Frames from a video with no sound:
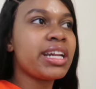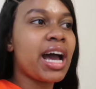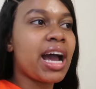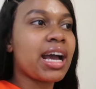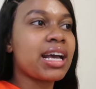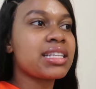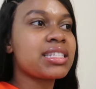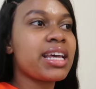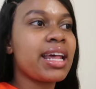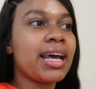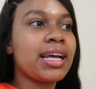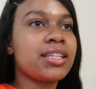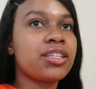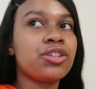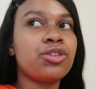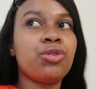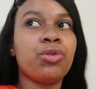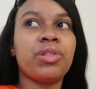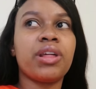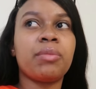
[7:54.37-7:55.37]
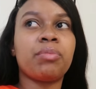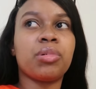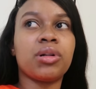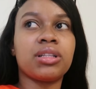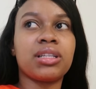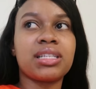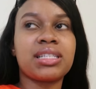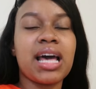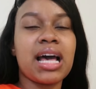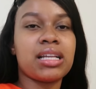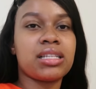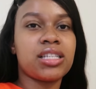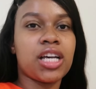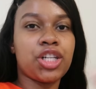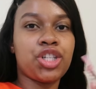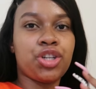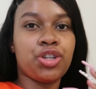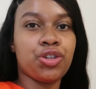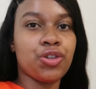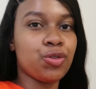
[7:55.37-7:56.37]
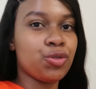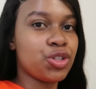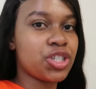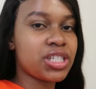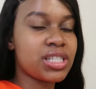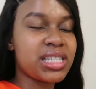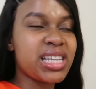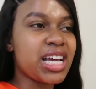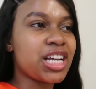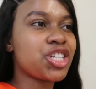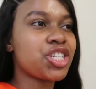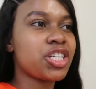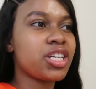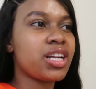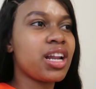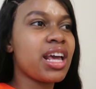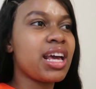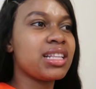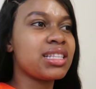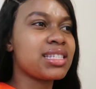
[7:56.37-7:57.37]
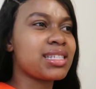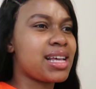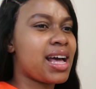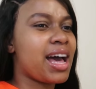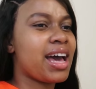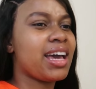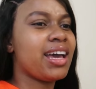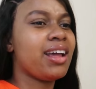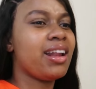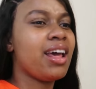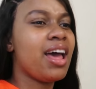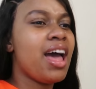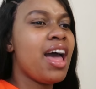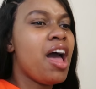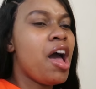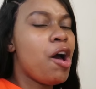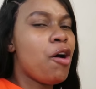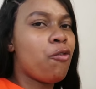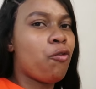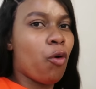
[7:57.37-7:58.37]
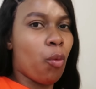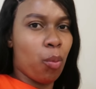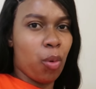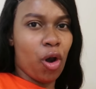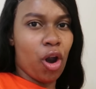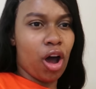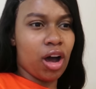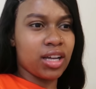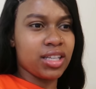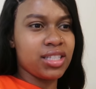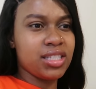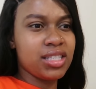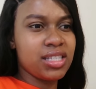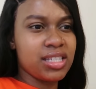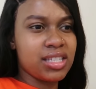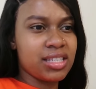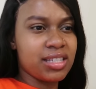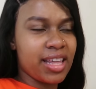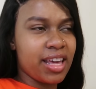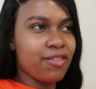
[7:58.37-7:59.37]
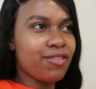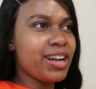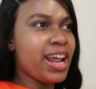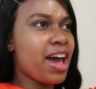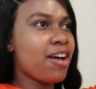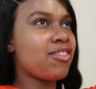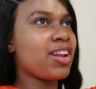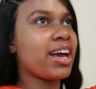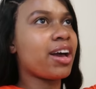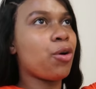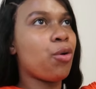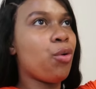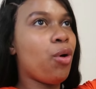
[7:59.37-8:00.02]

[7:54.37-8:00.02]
nice and i didn't know that builders has such a huge section inside for plants they even have like a